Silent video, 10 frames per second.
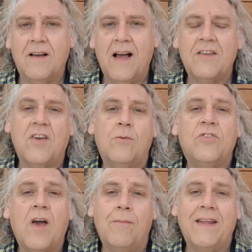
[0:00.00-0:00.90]
as I
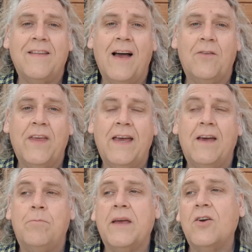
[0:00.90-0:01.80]
was coming down
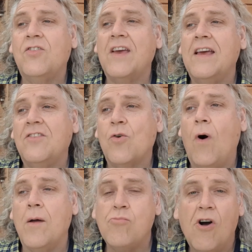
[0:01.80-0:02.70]
here, because it is
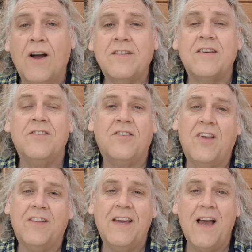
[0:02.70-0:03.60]
quite bright and
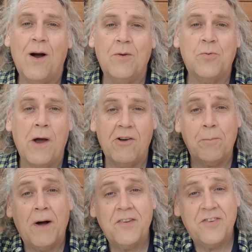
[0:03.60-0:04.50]
sunny, I was wearing
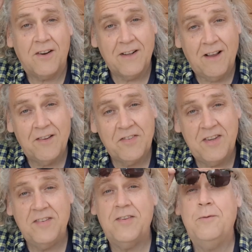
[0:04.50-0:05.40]
my
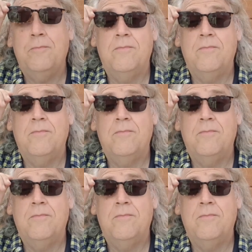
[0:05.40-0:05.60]
sunglasses.